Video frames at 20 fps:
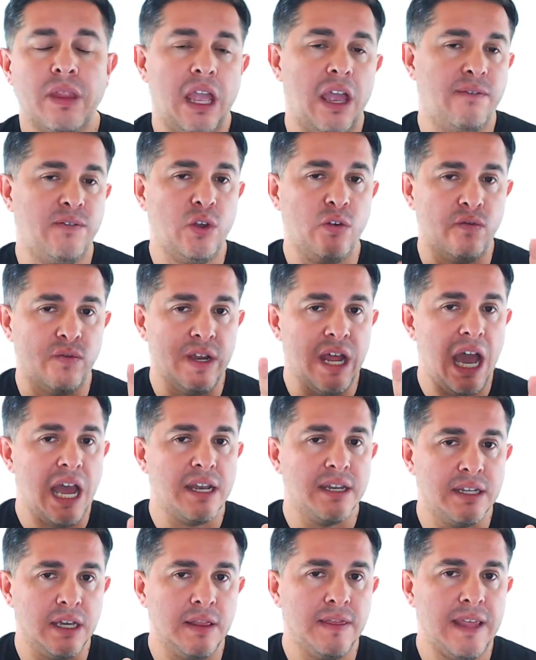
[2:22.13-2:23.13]
If you've
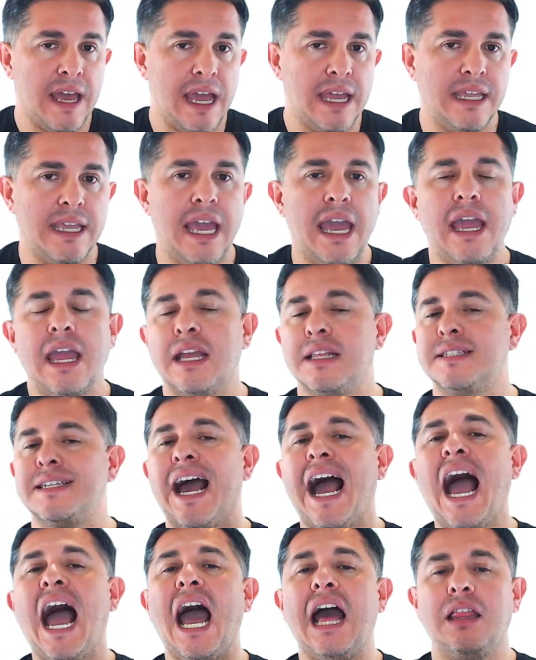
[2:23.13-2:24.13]
not done that yet, it's
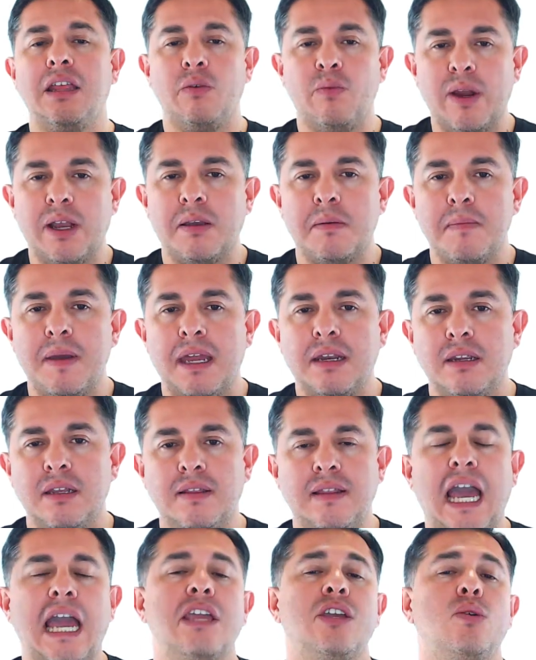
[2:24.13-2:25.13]
highly
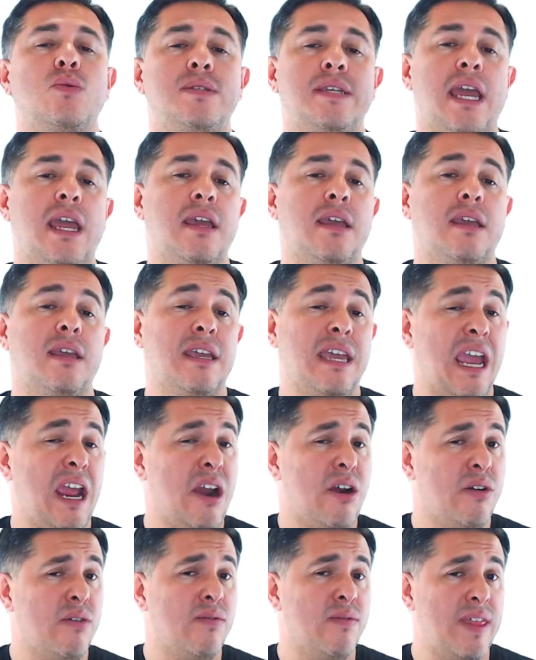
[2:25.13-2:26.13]
recommended that you take
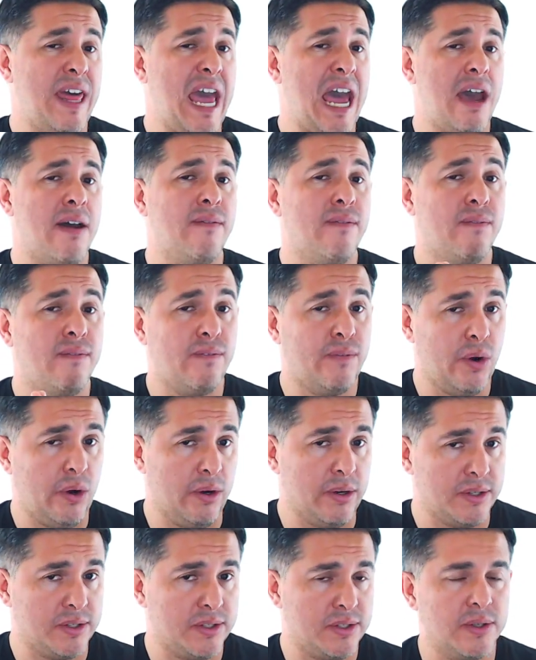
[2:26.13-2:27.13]
care of that
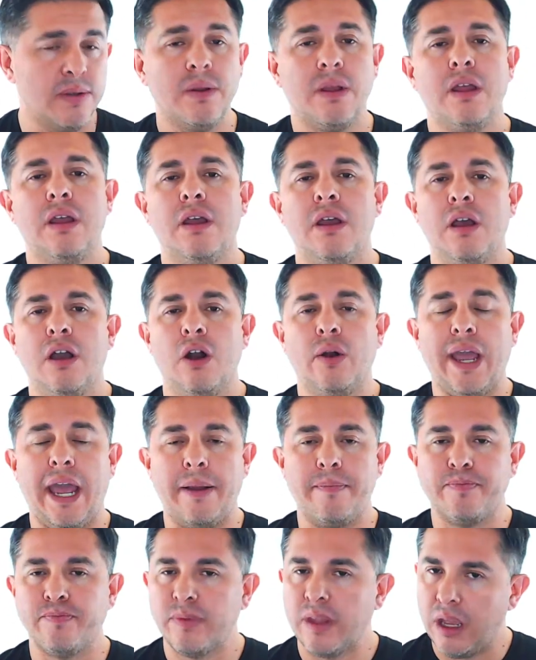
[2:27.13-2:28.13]
first.
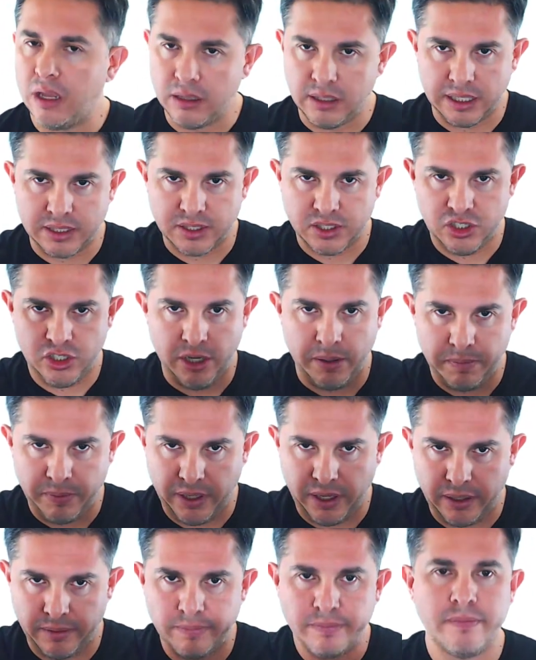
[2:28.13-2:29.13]
Okay, let's jump
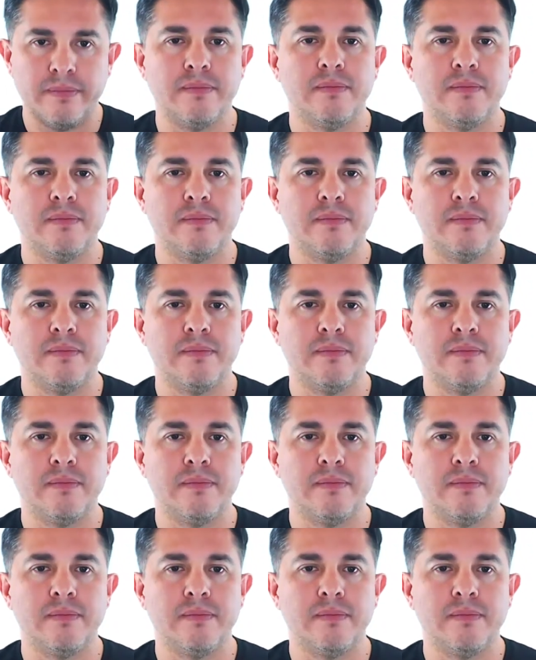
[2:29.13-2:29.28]
in.